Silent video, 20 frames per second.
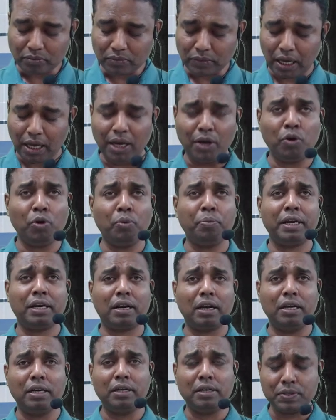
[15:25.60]
I hope it
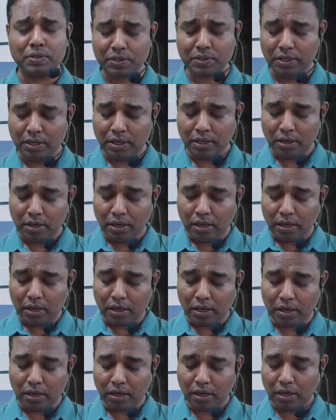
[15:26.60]
clears.
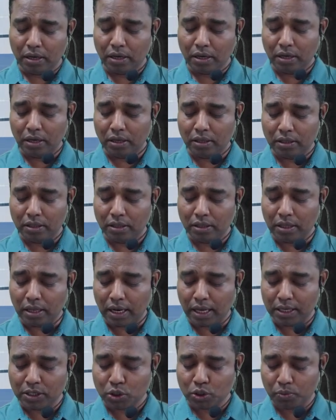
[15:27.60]
The
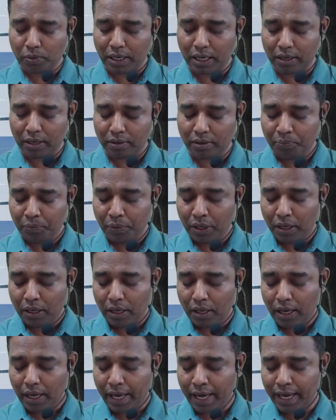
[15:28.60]
last one,
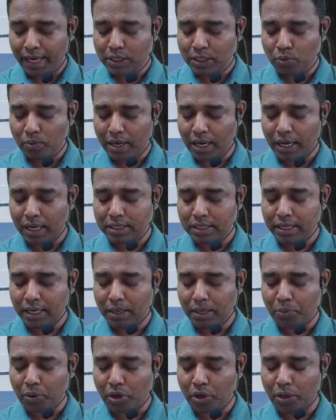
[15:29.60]

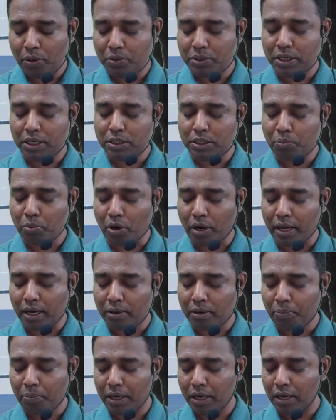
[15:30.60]
XYZ produces
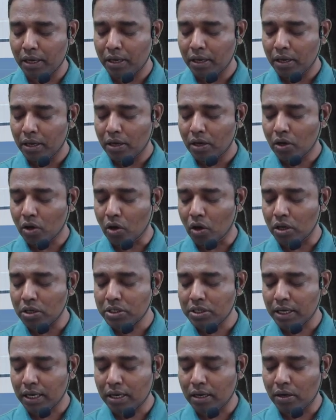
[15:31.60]
product P.
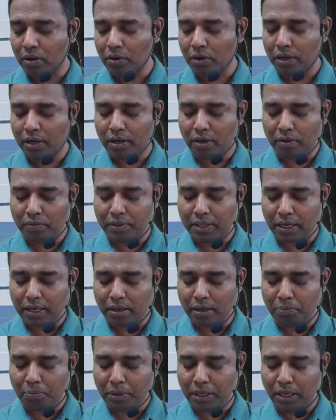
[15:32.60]
Cost accountant of the
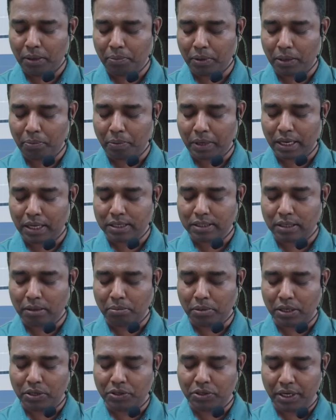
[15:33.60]
company prepares a
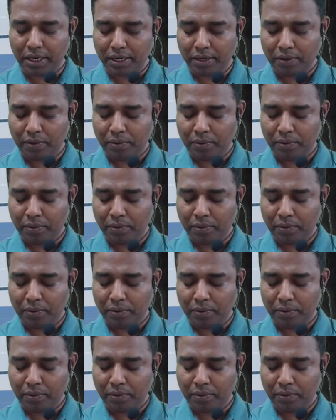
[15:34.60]
budget.